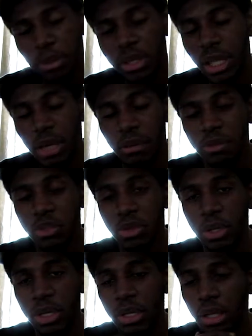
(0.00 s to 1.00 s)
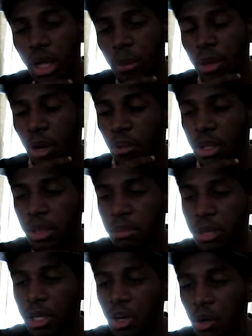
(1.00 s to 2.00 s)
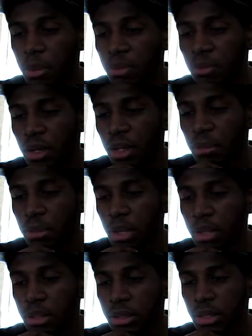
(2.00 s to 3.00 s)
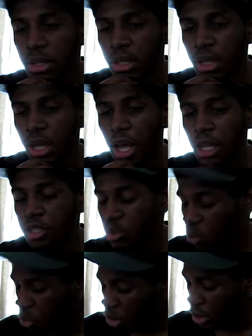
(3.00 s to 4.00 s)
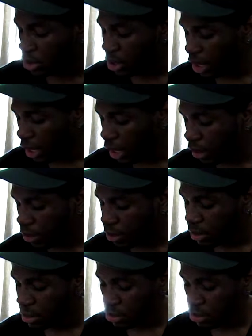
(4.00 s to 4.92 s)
put that up for trade. I'm not really a big Kirby fan, but I just wanted to check out